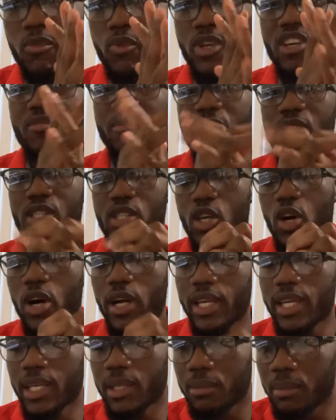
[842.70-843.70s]
we have been
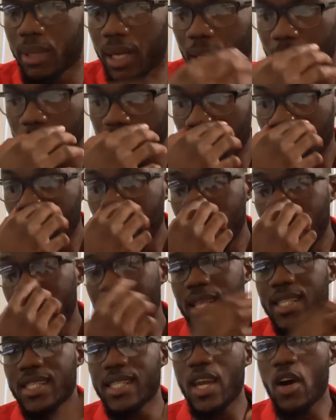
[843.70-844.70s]
talking about.
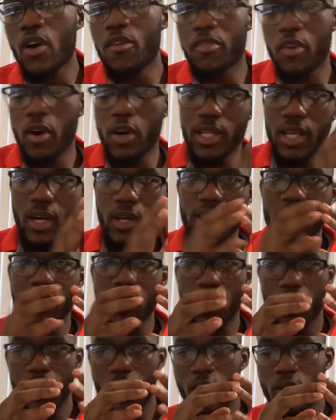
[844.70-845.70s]
Let's say on
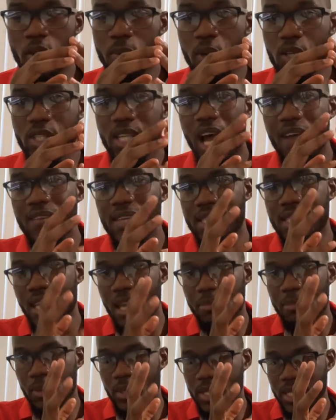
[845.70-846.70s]
this, you must have a
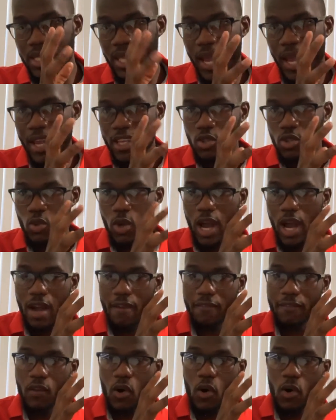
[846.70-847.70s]
sample size to
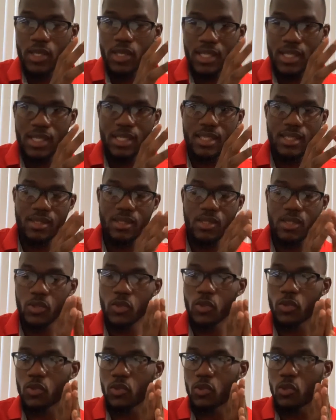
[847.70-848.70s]
have all this
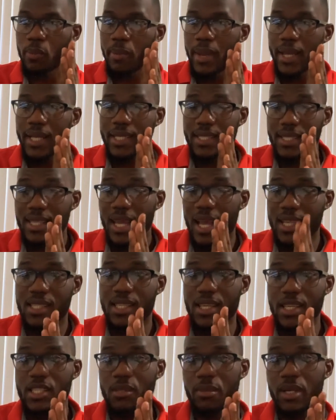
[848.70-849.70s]
to make this
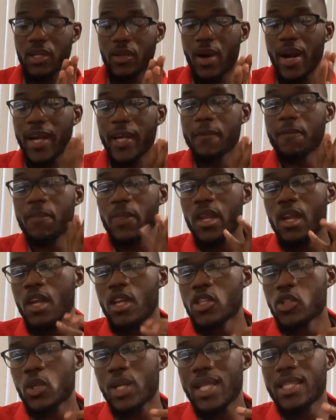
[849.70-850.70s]
assessment, right?
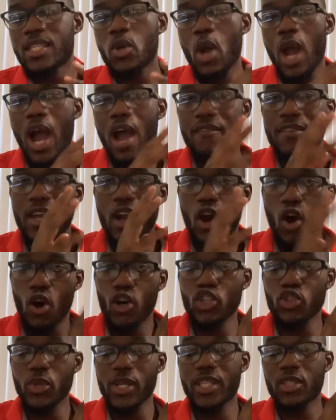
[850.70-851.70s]
So let's say you have
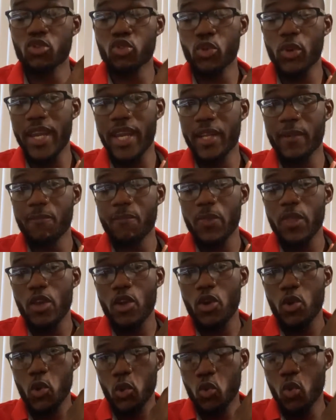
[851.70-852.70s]
100 trade
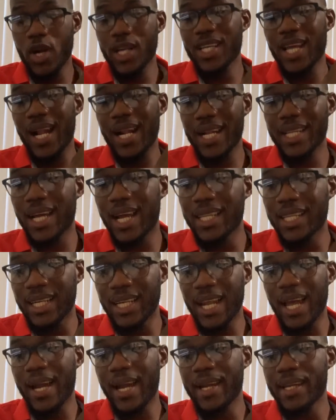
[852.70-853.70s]
you want to
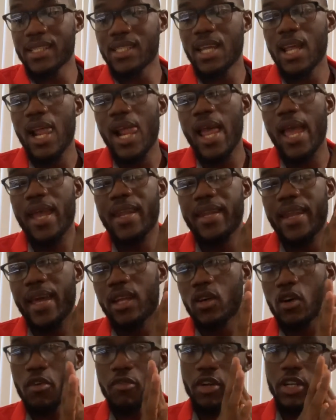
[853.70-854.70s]
analyze, and
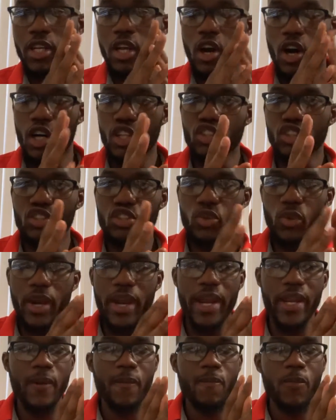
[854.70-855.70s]
then over the 100
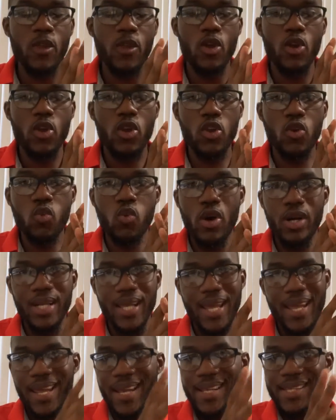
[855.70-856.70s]
trade you won
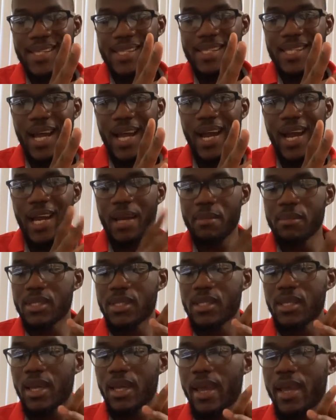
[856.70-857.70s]
80
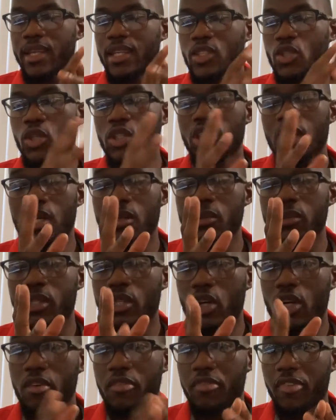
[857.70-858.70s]
times, and the total
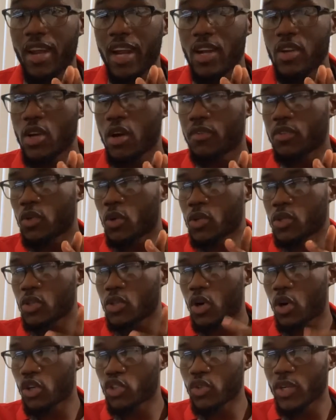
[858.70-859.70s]
dollar value of those
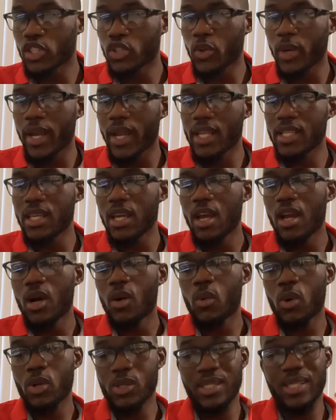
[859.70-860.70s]
100 trades
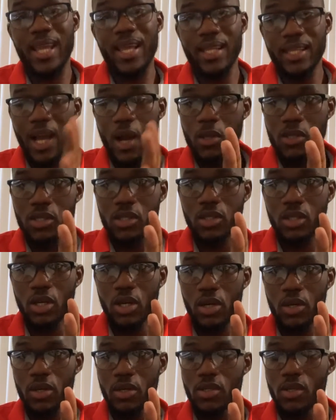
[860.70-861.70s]
was
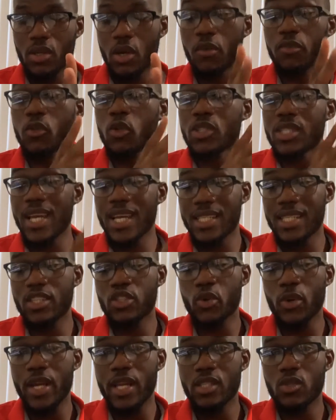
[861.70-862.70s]
$10,000. Of those 80
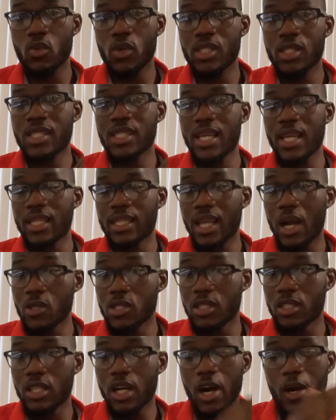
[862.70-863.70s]
trades was
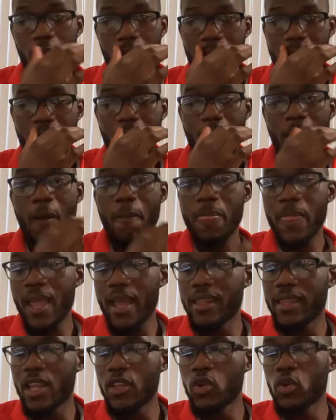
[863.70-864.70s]
$10,000,
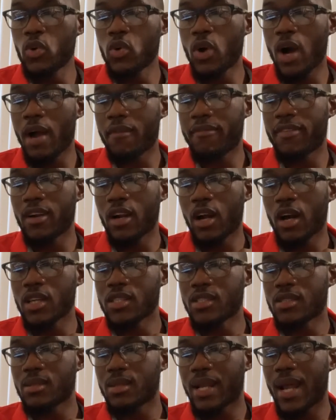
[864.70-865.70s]
and then you have
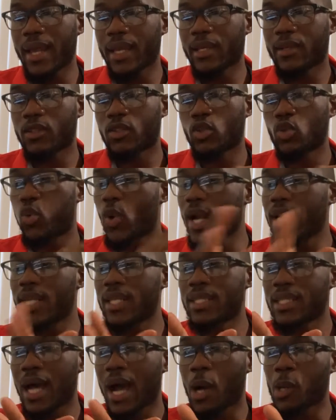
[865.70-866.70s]
lost like 20
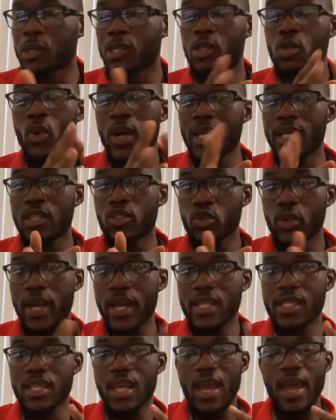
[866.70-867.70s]

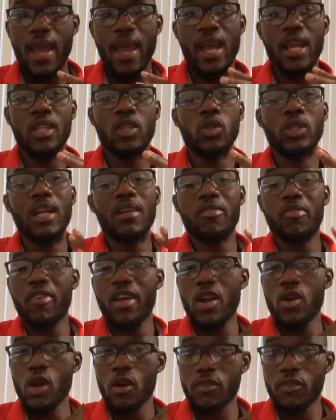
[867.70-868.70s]
trades, and total
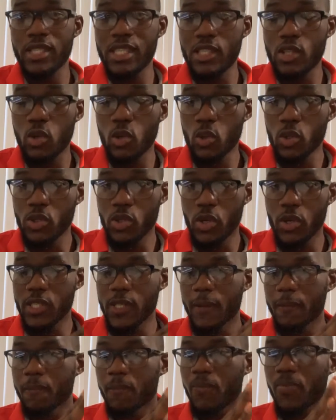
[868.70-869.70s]
value of these
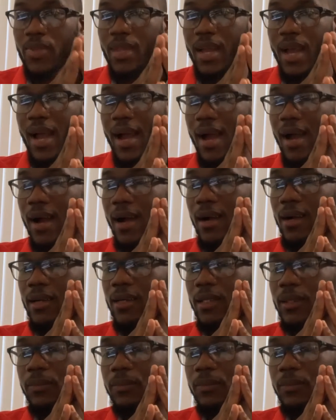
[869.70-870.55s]
losers are